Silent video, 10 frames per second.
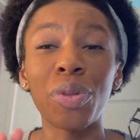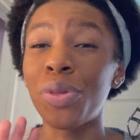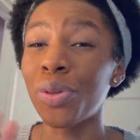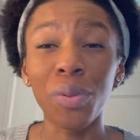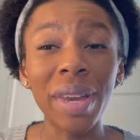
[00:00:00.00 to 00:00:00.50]

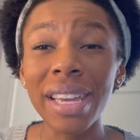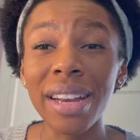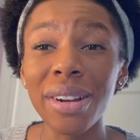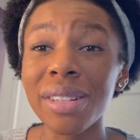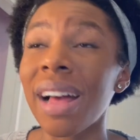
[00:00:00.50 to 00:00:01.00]
three
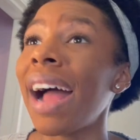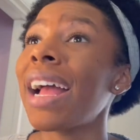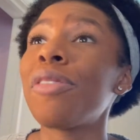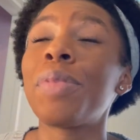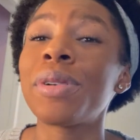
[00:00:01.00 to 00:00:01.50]
years. I
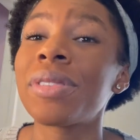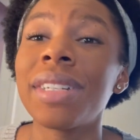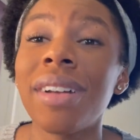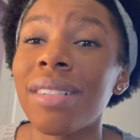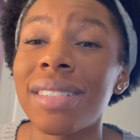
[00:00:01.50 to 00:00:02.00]
have
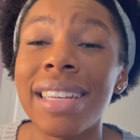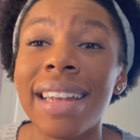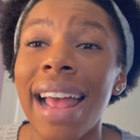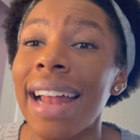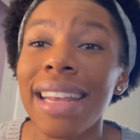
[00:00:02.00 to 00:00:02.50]
personally not seen
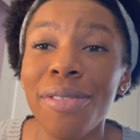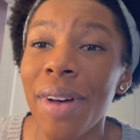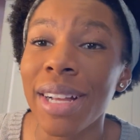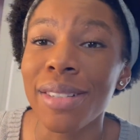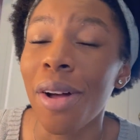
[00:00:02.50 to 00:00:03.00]
any
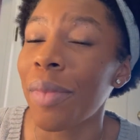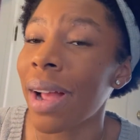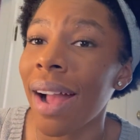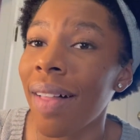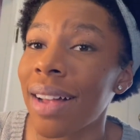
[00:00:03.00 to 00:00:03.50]
effects on my
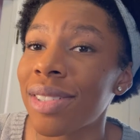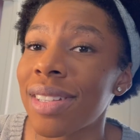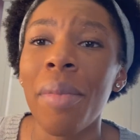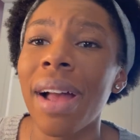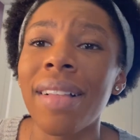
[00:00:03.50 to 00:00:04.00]

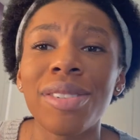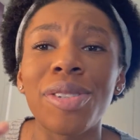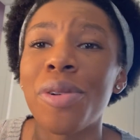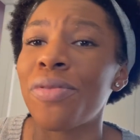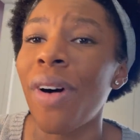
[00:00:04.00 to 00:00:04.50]
eyelashes. My eyelashes
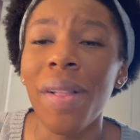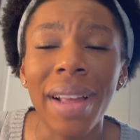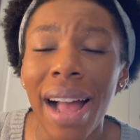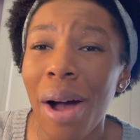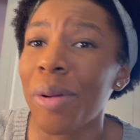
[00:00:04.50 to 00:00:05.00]
aren't
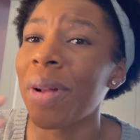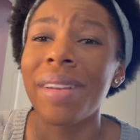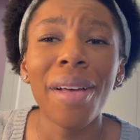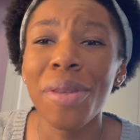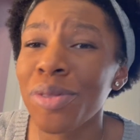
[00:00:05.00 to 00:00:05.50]
falling out.
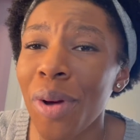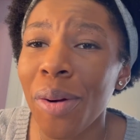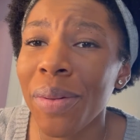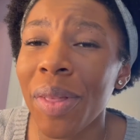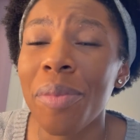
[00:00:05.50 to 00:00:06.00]
Nothing's
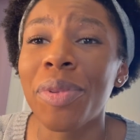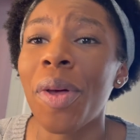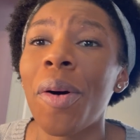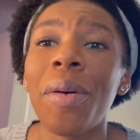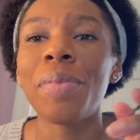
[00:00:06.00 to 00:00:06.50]
wrong with them.
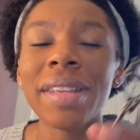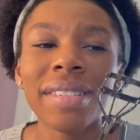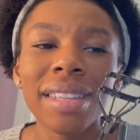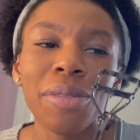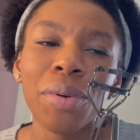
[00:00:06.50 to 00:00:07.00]
So
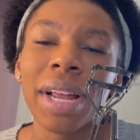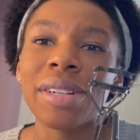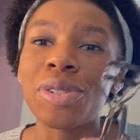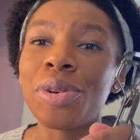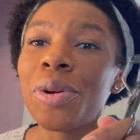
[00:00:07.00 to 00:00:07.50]
basically what I
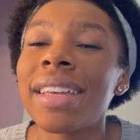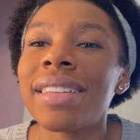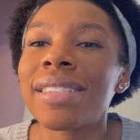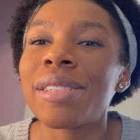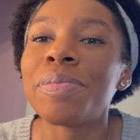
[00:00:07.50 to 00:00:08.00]
do
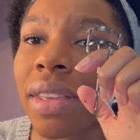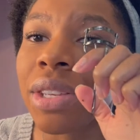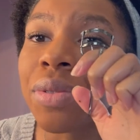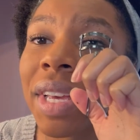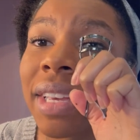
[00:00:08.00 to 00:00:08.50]
is
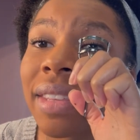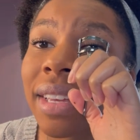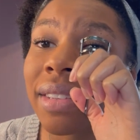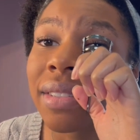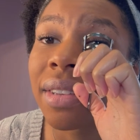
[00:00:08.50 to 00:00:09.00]
you take
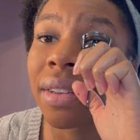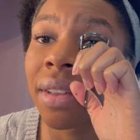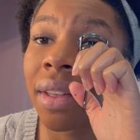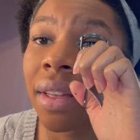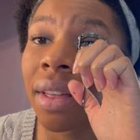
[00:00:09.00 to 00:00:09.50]
this,
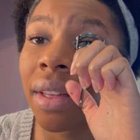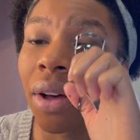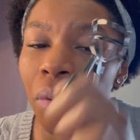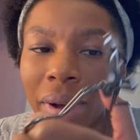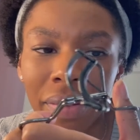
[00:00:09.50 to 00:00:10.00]

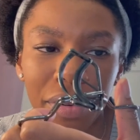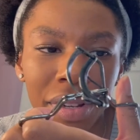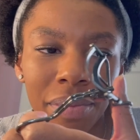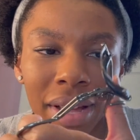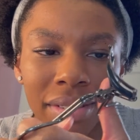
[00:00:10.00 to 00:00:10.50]
oh my god, there's
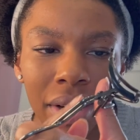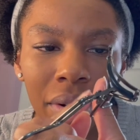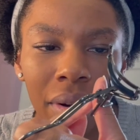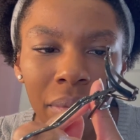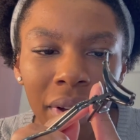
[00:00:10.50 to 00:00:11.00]
like
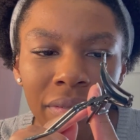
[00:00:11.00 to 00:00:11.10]
mascara on my